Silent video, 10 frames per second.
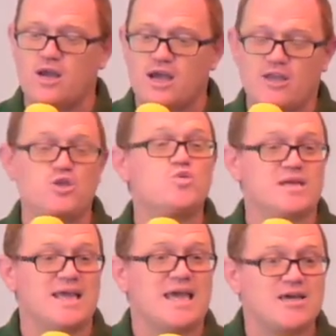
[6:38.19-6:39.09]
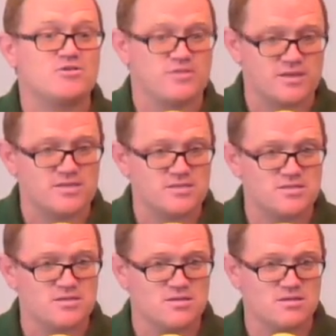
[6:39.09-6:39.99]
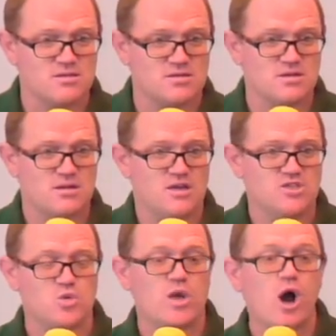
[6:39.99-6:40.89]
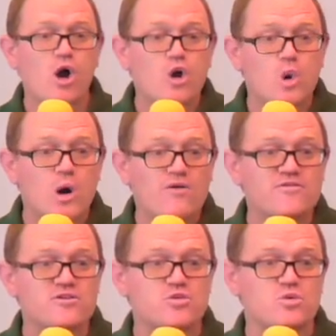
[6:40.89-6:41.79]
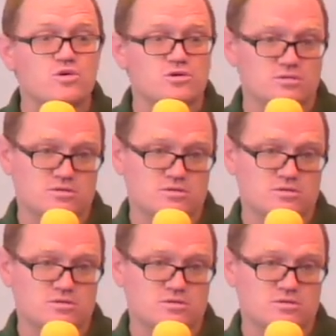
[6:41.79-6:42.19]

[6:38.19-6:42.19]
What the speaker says: and you can handle this. So we all go off into the world.